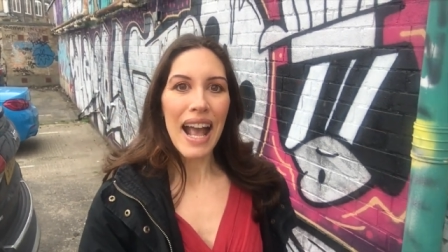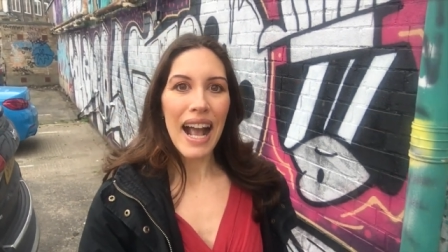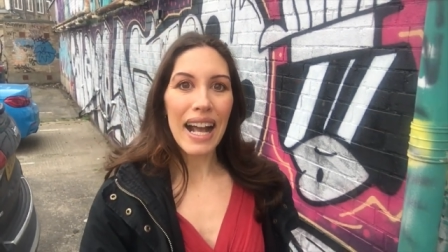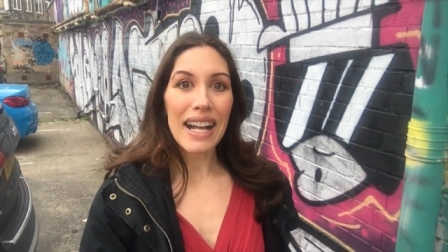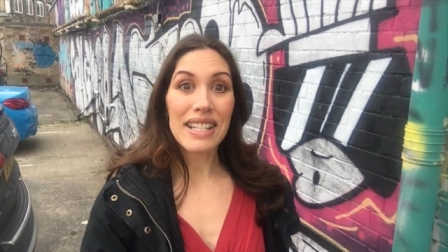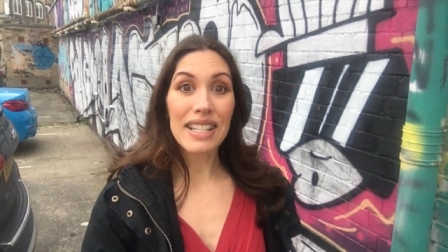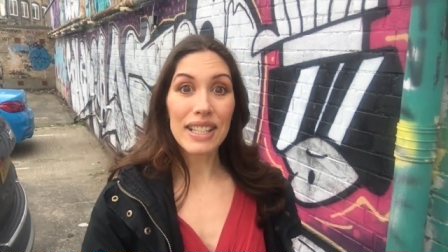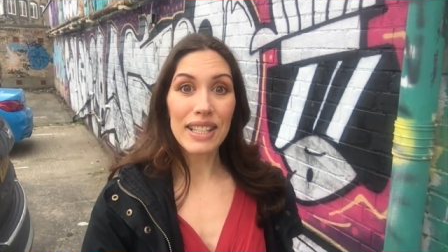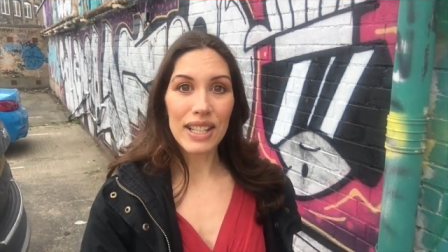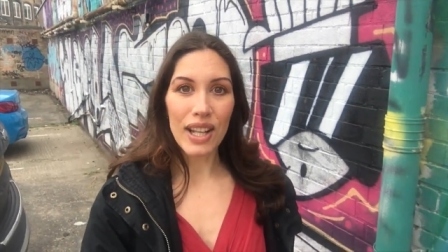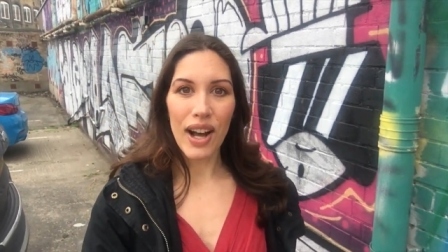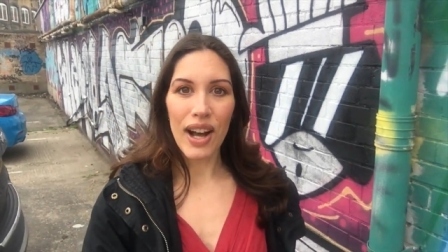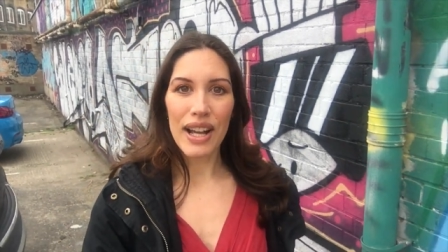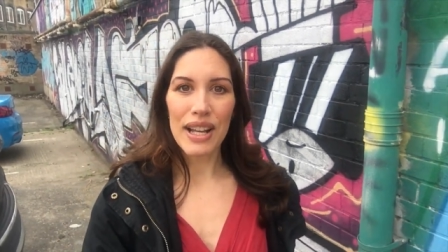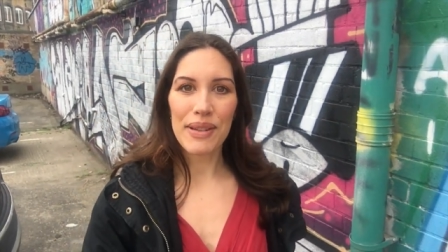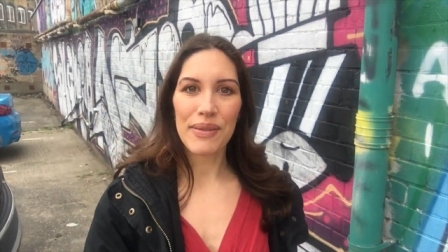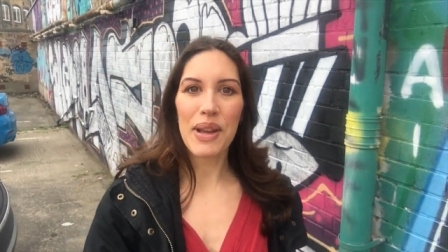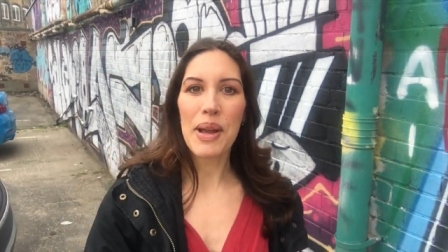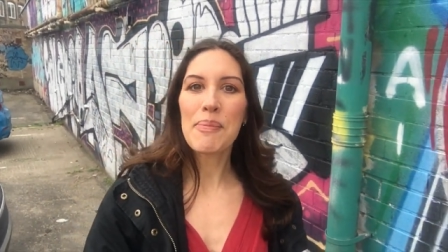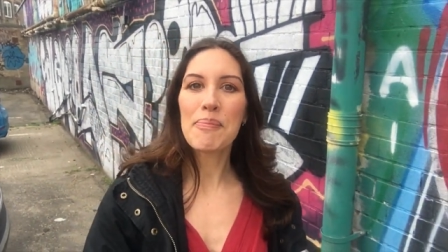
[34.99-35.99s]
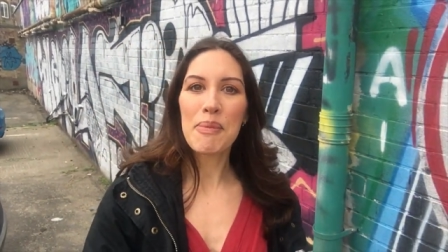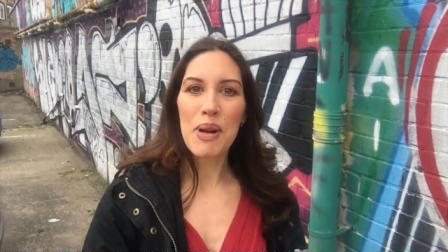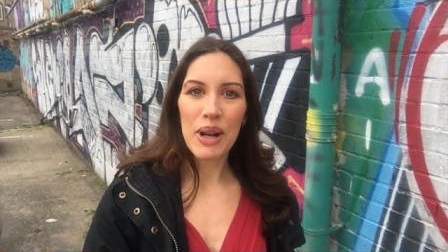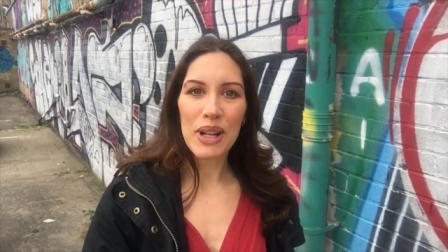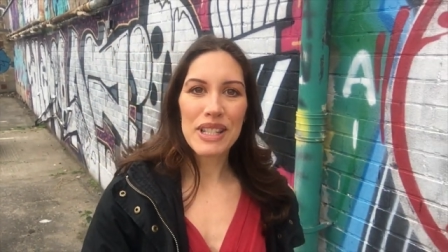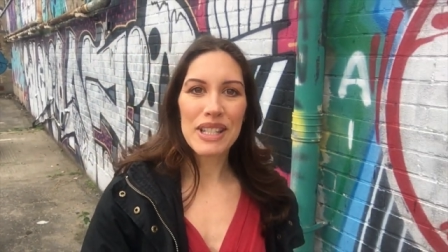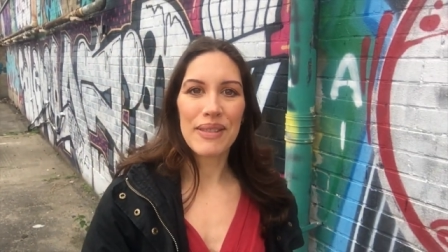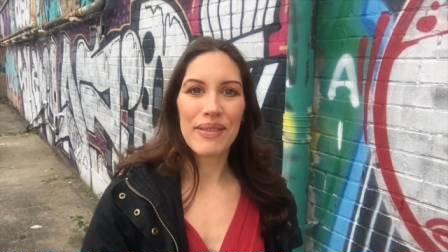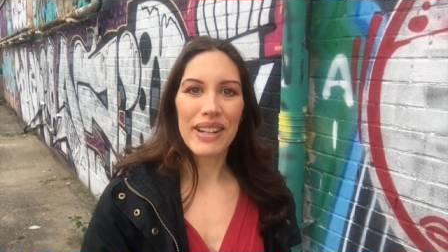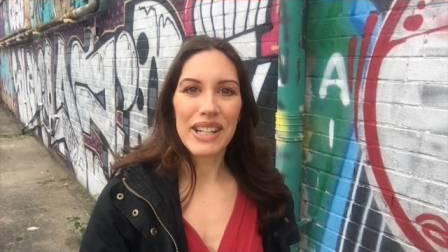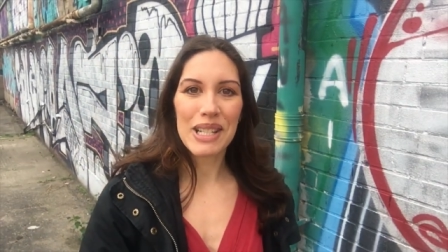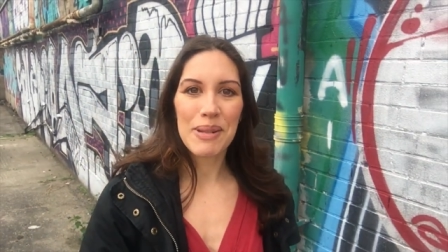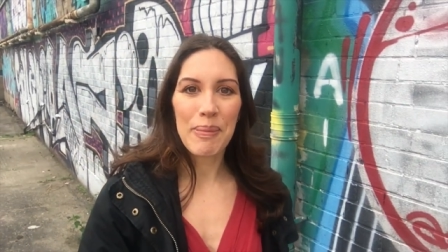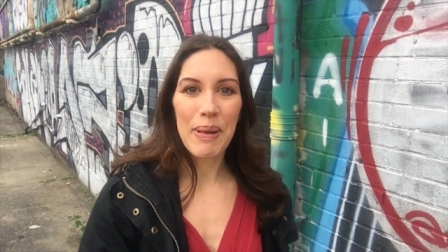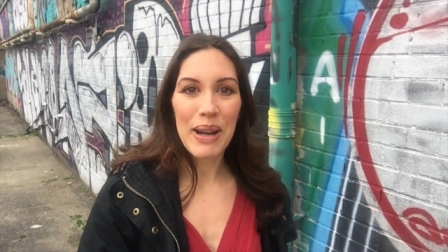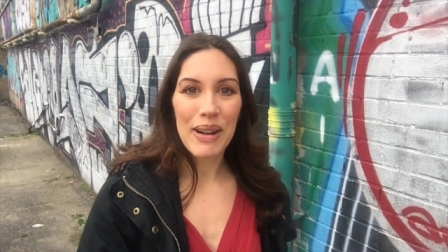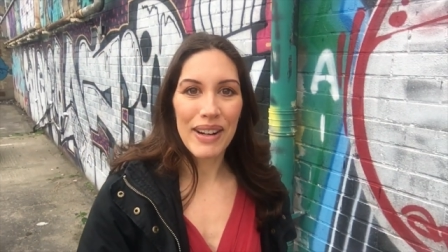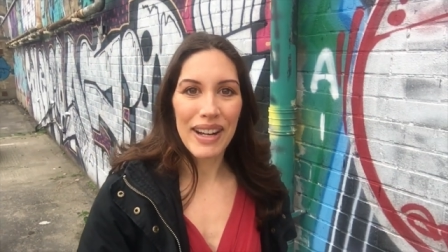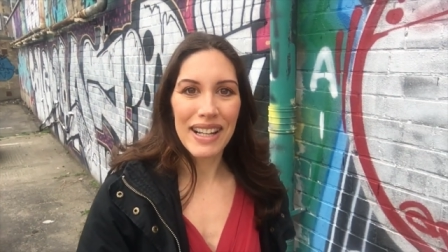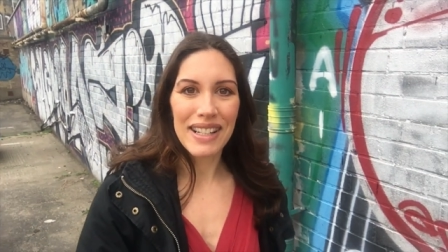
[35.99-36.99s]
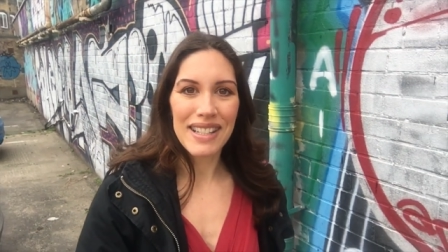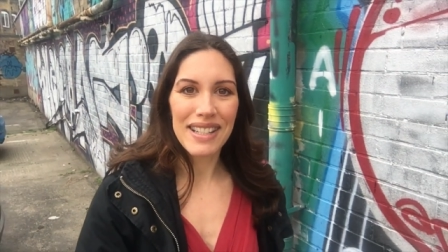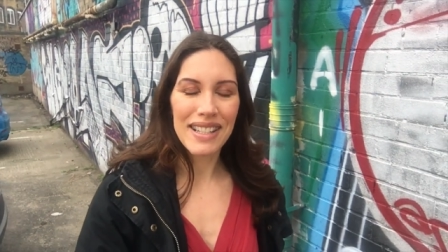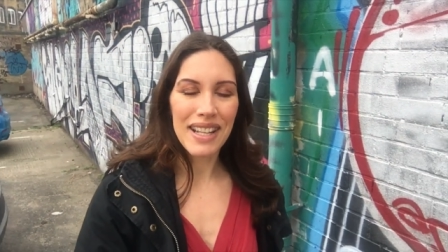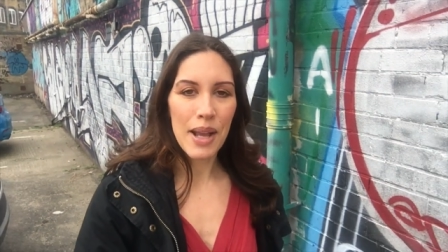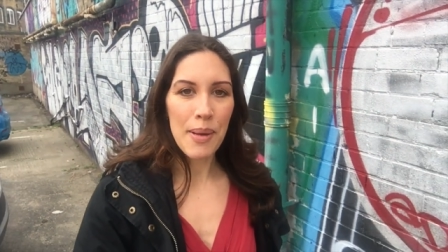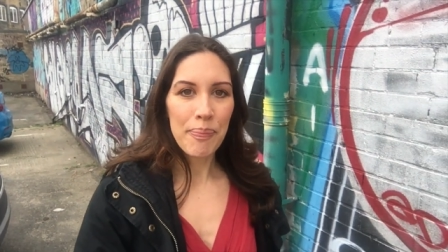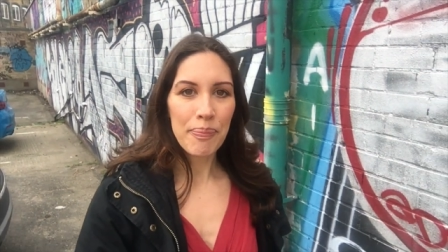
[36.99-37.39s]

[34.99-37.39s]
as a live immersive experience.